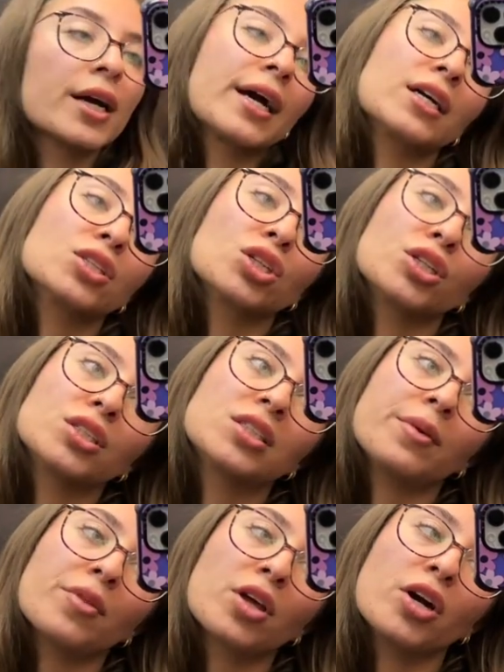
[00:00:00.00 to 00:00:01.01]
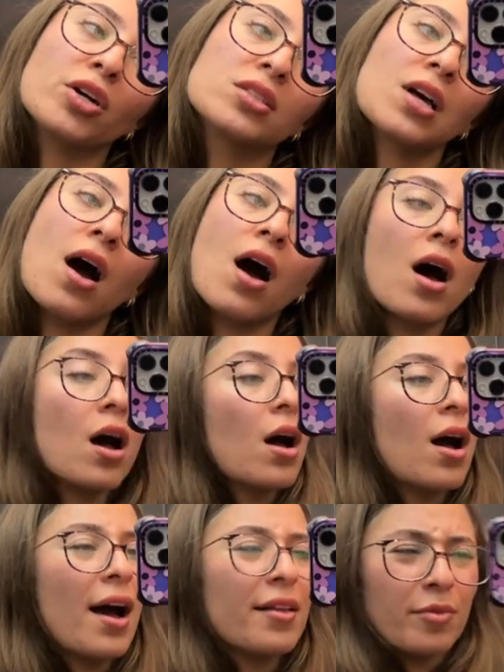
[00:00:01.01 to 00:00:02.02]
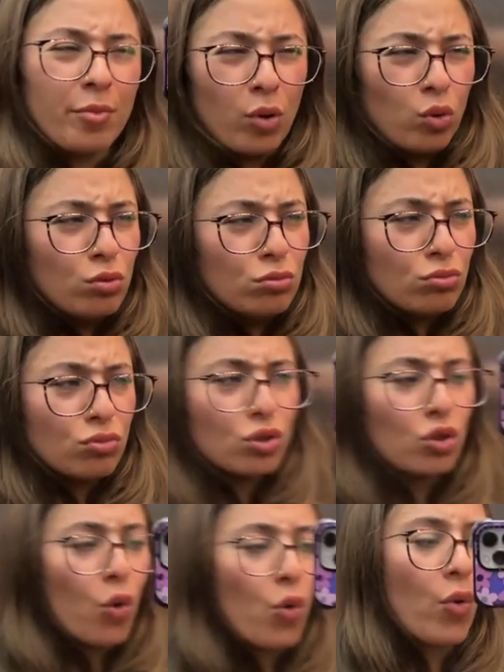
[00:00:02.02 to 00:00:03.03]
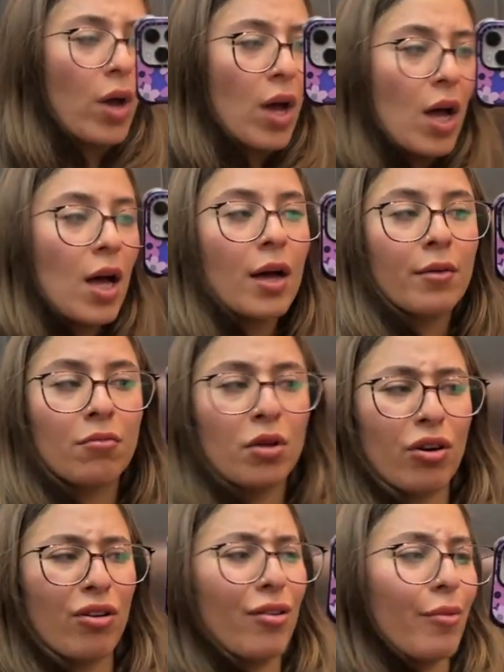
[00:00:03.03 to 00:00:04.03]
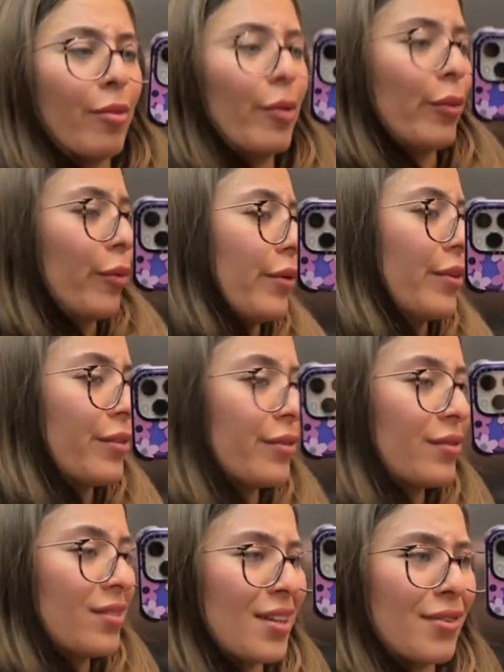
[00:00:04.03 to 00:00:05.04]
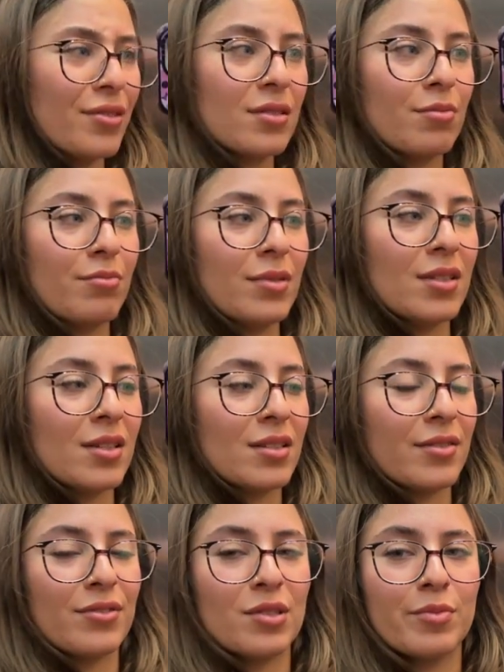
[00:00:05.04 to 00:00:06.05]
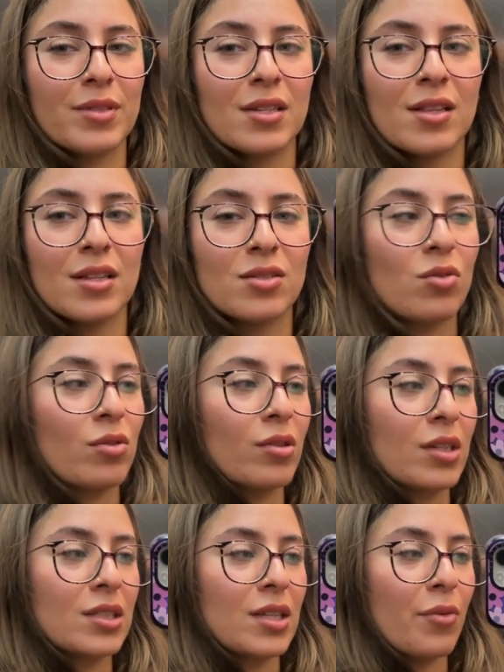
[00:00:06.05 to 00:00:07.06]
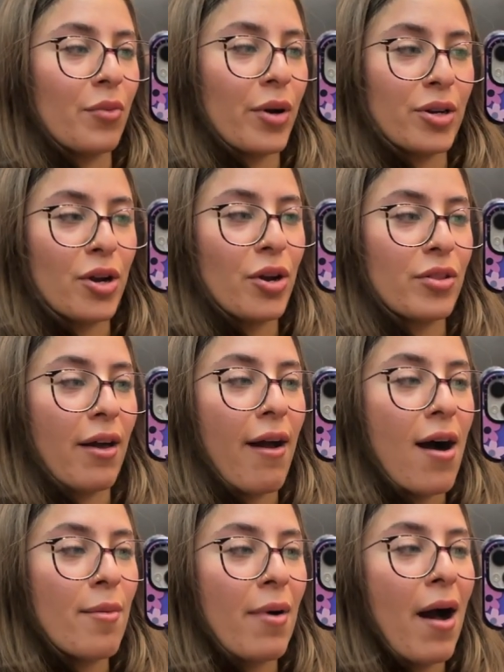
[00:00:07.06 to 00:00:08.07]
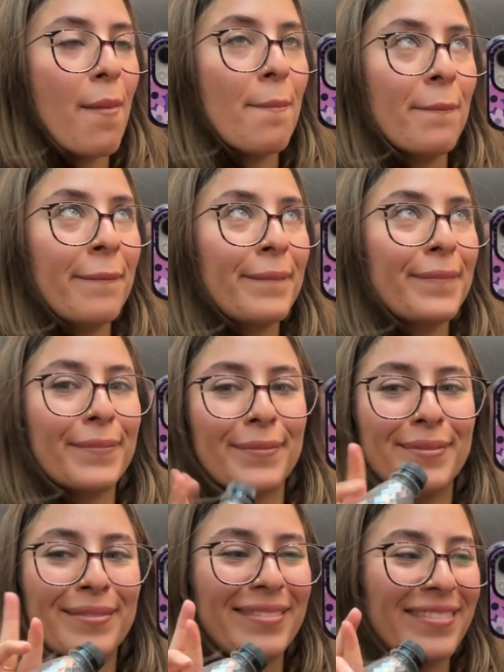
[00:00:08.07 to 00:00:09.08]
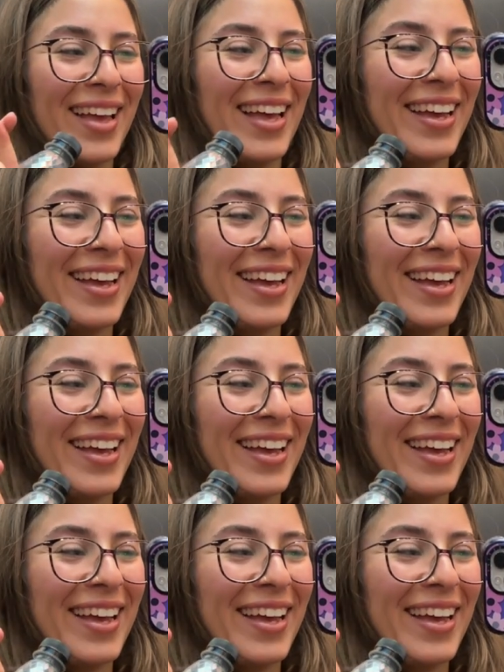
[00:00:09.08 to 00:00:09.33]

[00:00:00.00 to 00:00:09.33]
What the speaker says: Okay, so some of the girls are at the pool, so... I'm gonna go to the pool and see if it's busy, because if it's busy that's awkward because I won't know who they are,